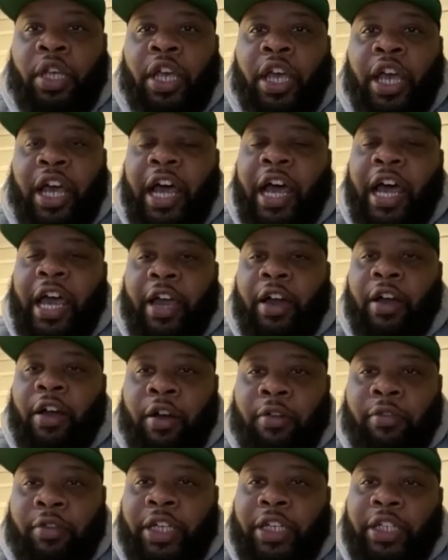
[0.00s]
I had
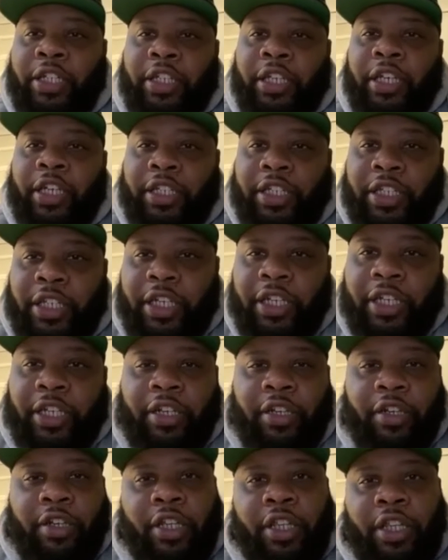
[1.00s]
always intended
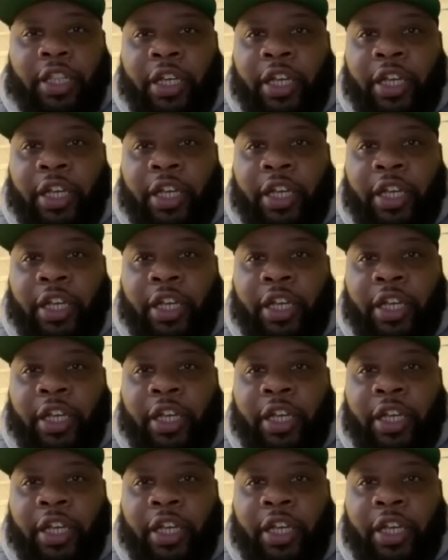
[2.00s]
on